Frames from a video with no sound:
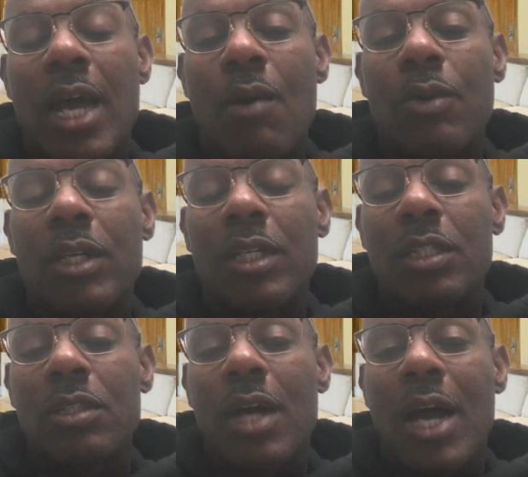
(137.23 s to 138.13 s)
I
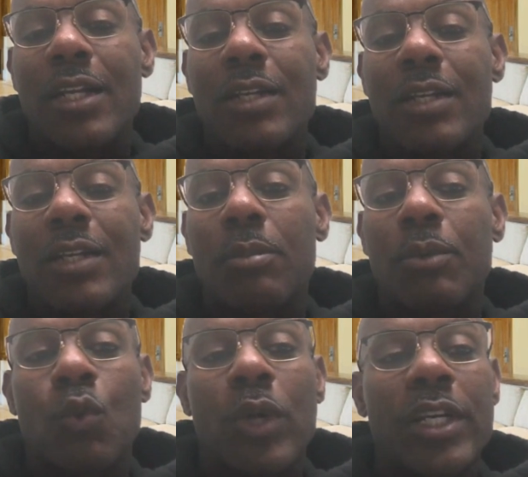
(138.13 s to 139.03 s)
wouldn't, you know, I didn't want
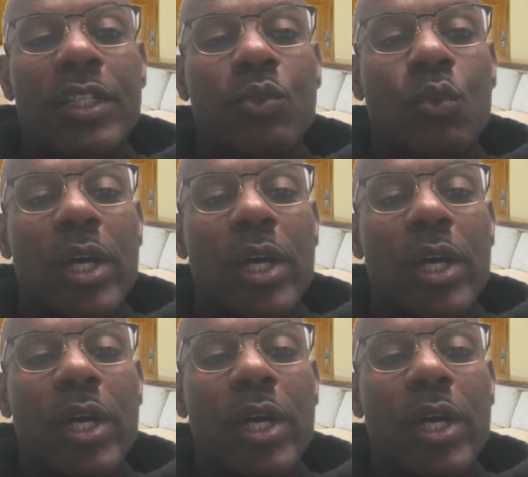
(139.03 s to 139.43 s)
them to win this